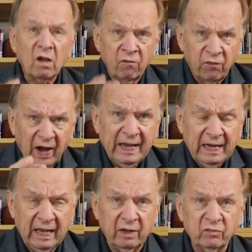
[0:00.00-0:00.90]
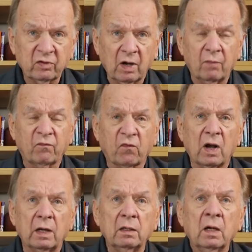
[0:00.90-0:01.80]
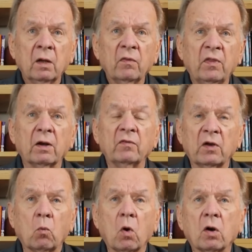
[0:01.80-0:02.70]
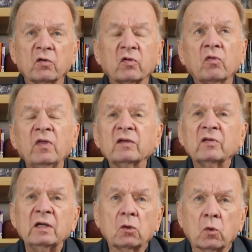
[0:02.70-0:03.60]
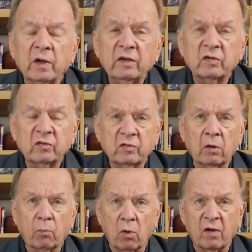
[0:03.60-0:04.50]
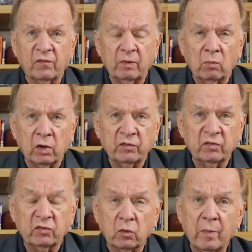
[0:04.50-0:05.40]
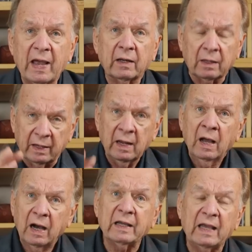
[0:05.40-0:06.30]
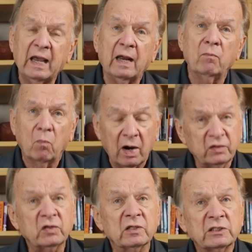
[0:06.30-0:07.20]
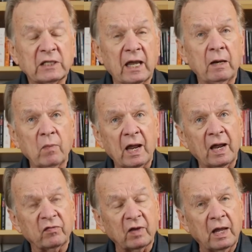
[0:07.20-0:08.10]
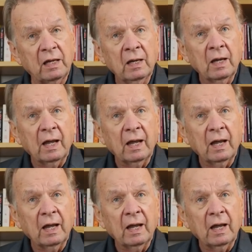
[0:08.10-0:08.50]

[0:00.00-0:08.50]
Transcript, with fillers: finance up front their work. So this increases their profit margins dramatically. Again, much the same as a